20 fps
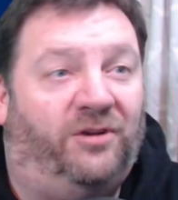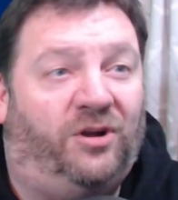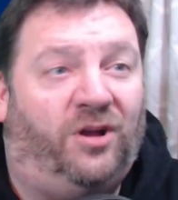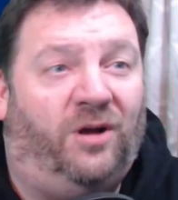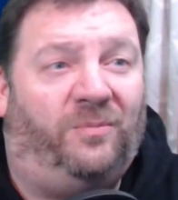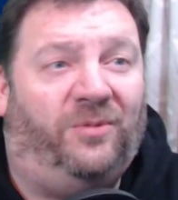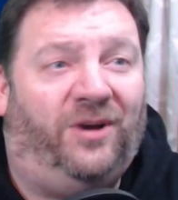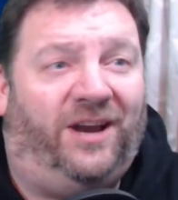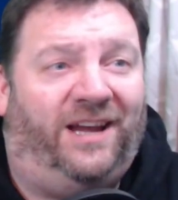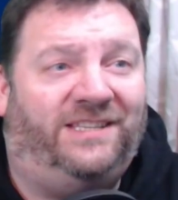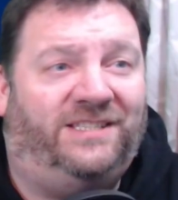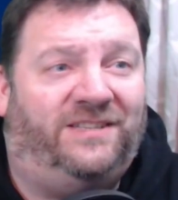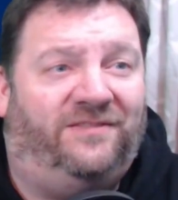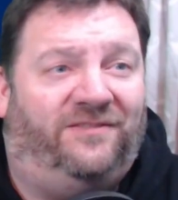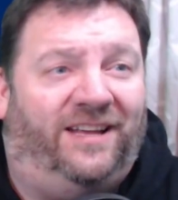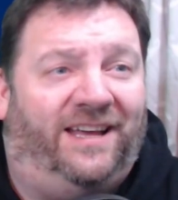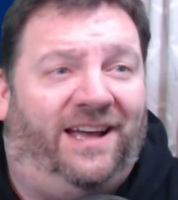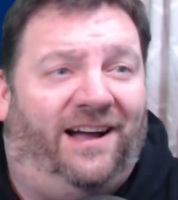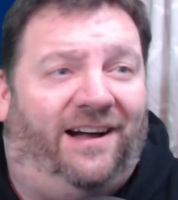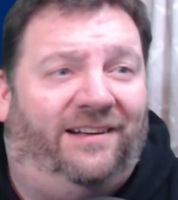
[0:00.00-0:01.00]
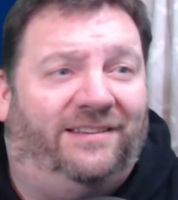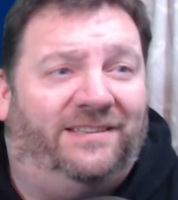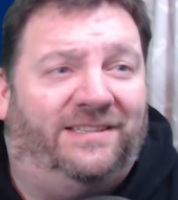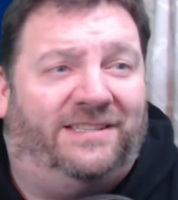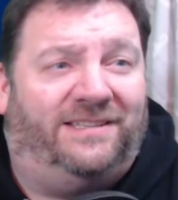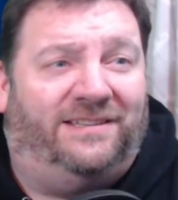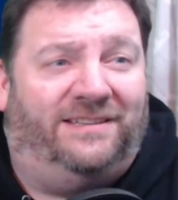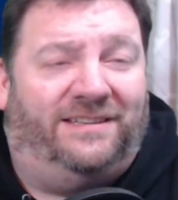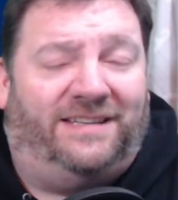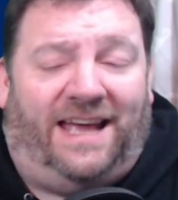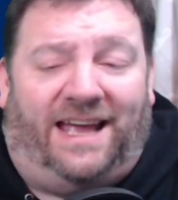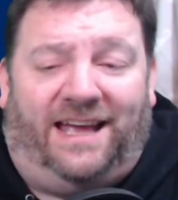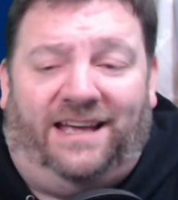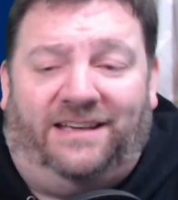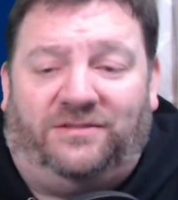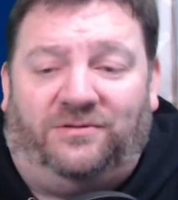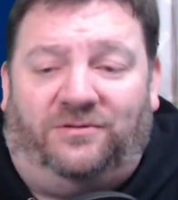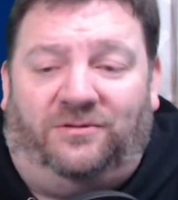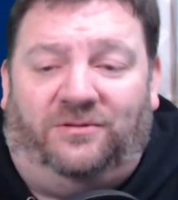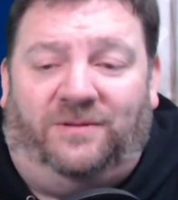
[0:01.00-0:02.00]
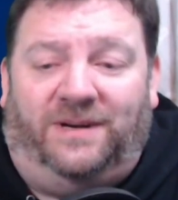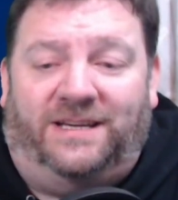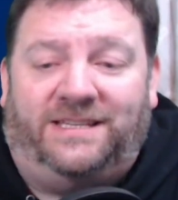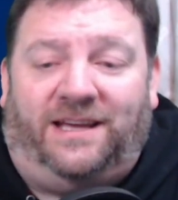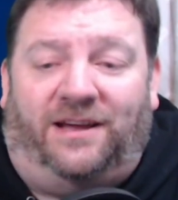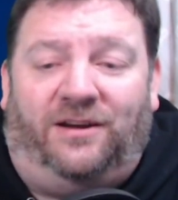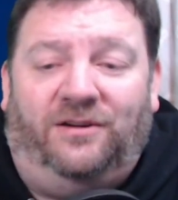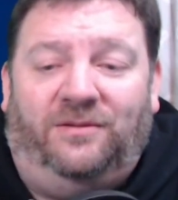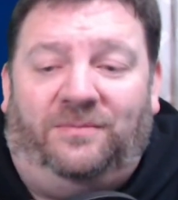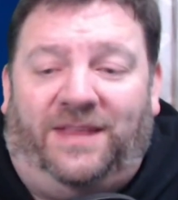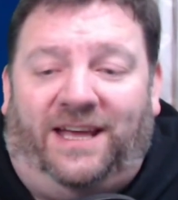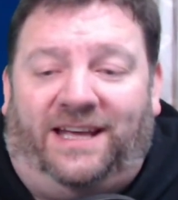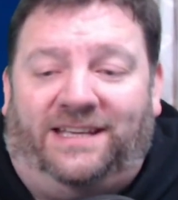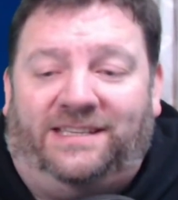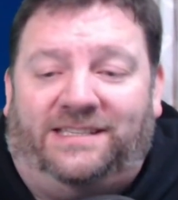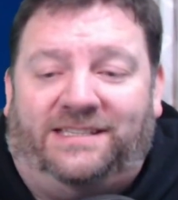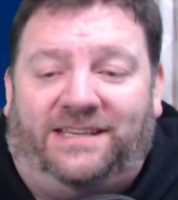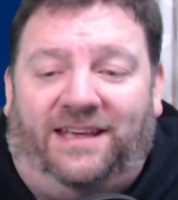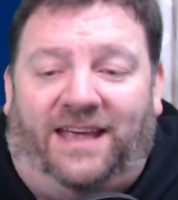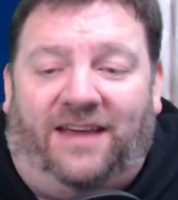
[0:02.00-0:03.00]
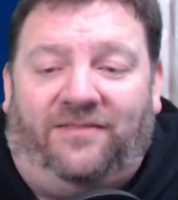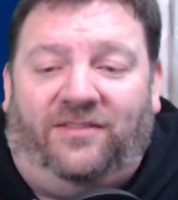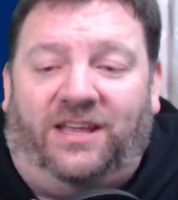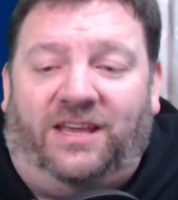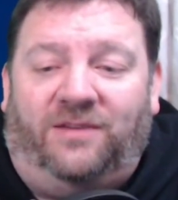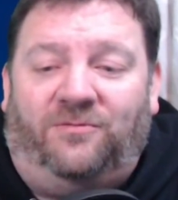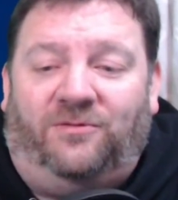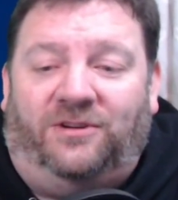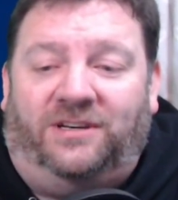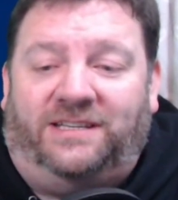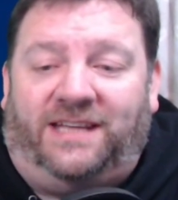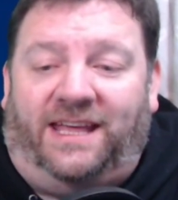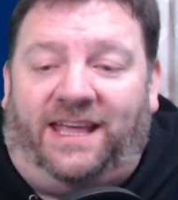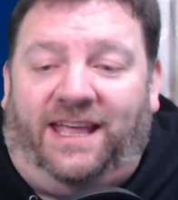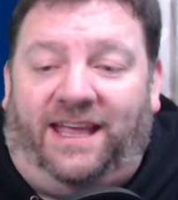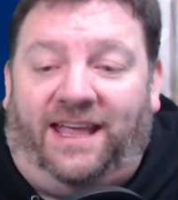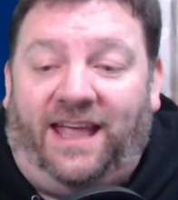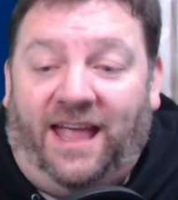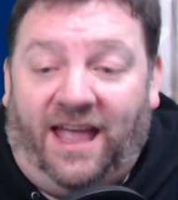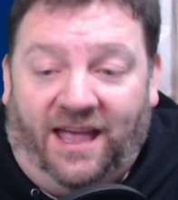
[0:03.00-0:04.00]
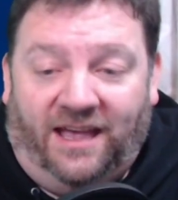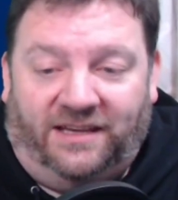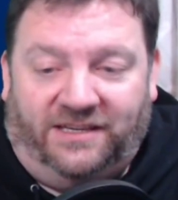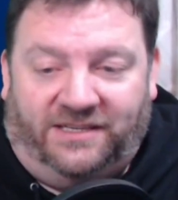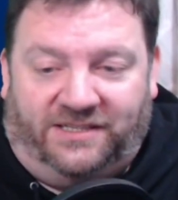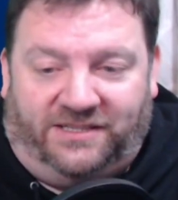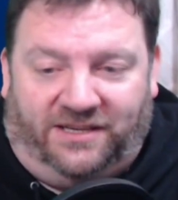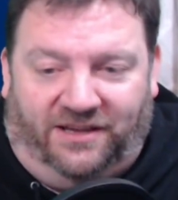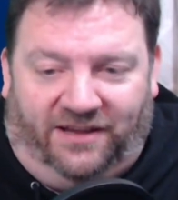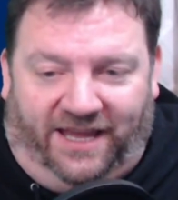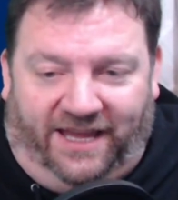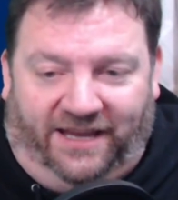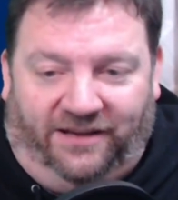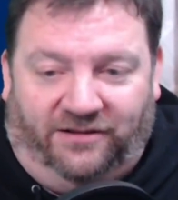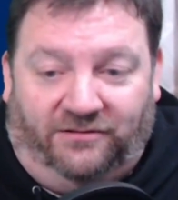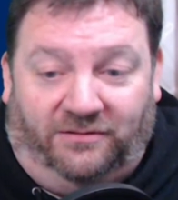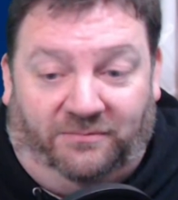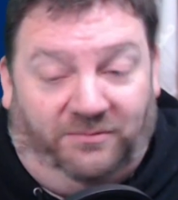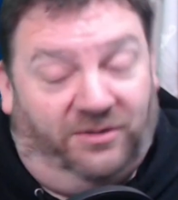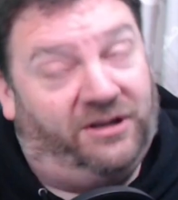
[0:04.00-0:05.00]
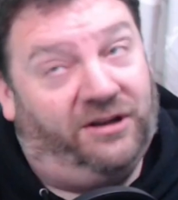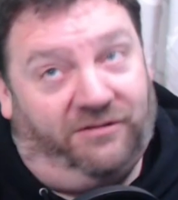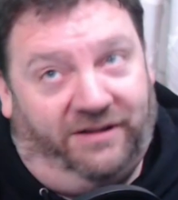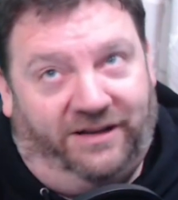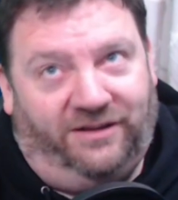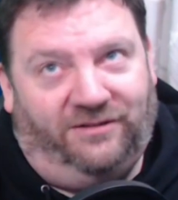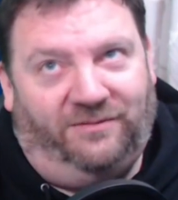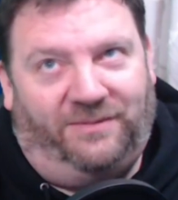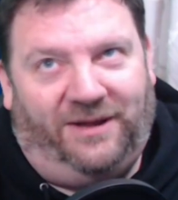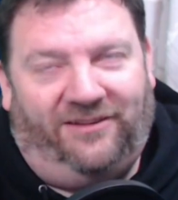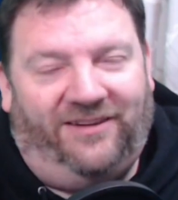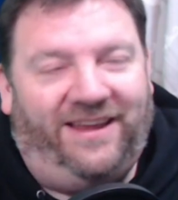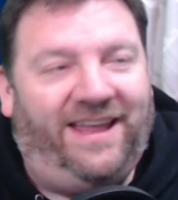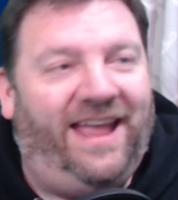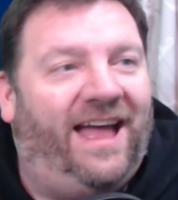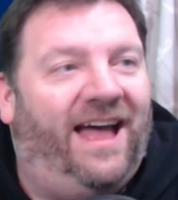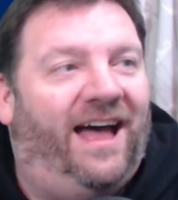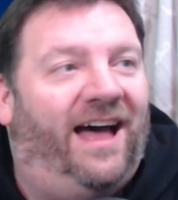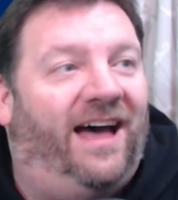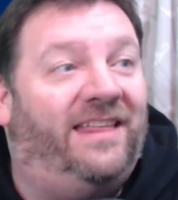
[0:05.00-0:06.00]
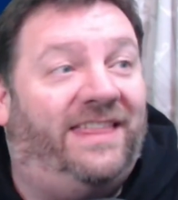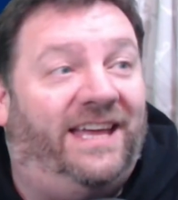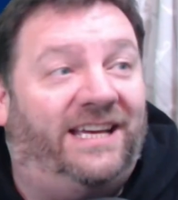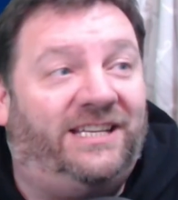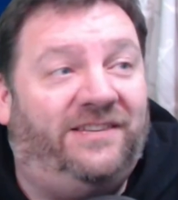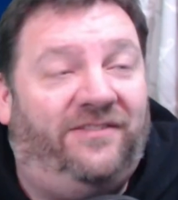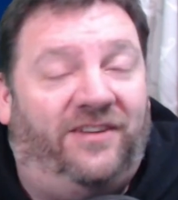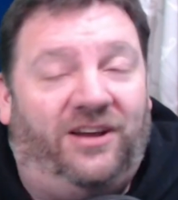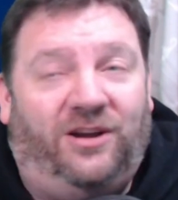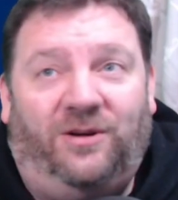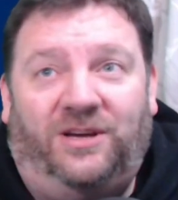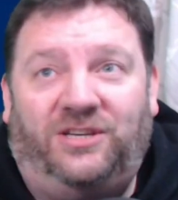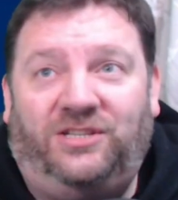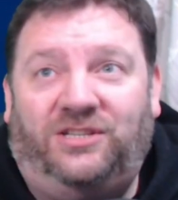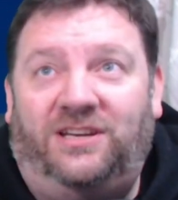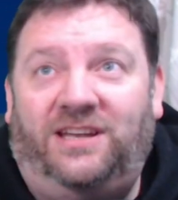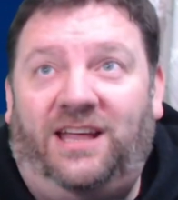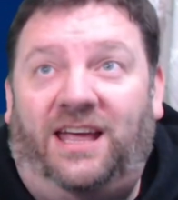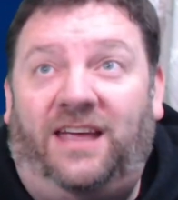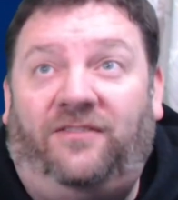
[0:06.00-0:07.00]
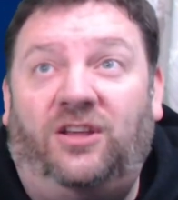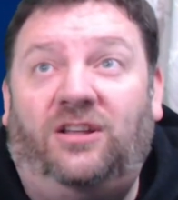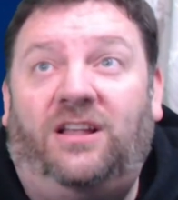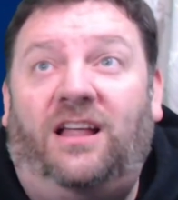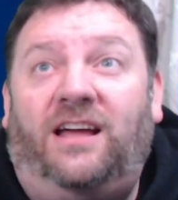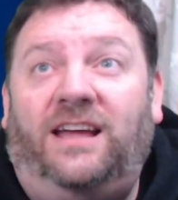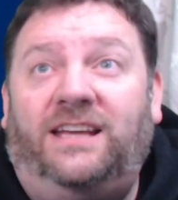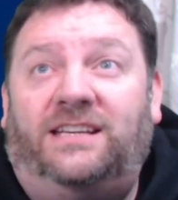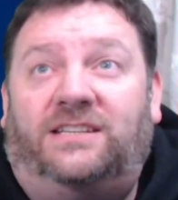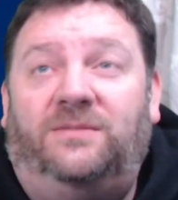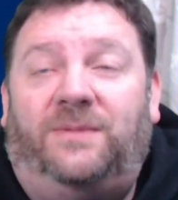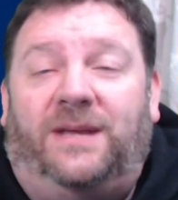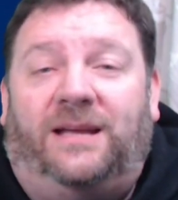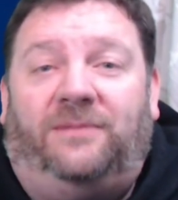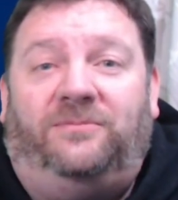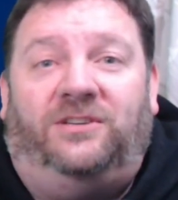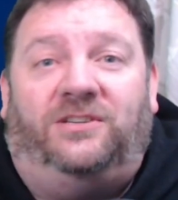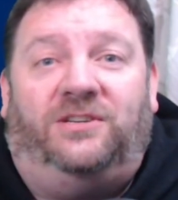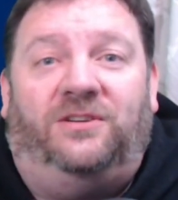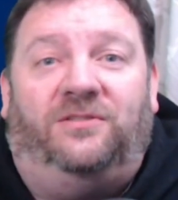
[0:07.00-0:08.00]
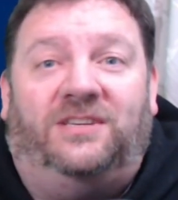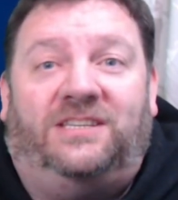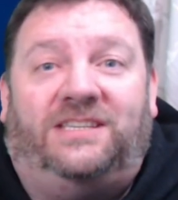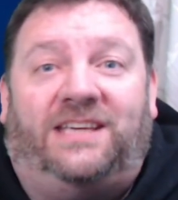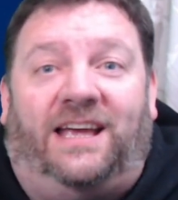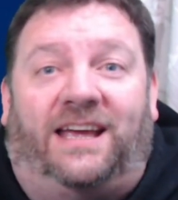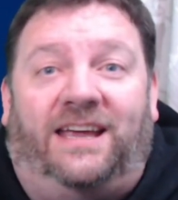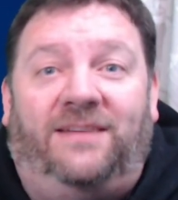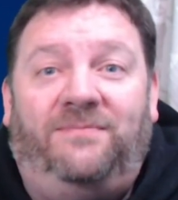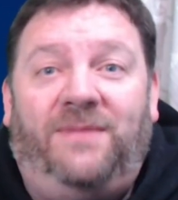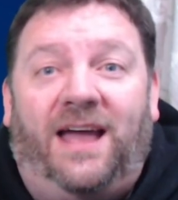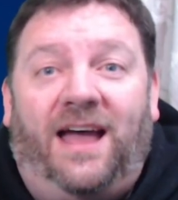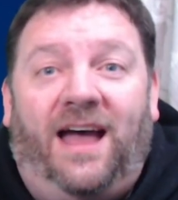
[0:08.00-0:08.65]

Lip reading: comprehensively answered as always. I hope that's everything you wanted to hear, Sir Hingle McCringleberry. Thanks for your question. If you'd like to be able to do the same,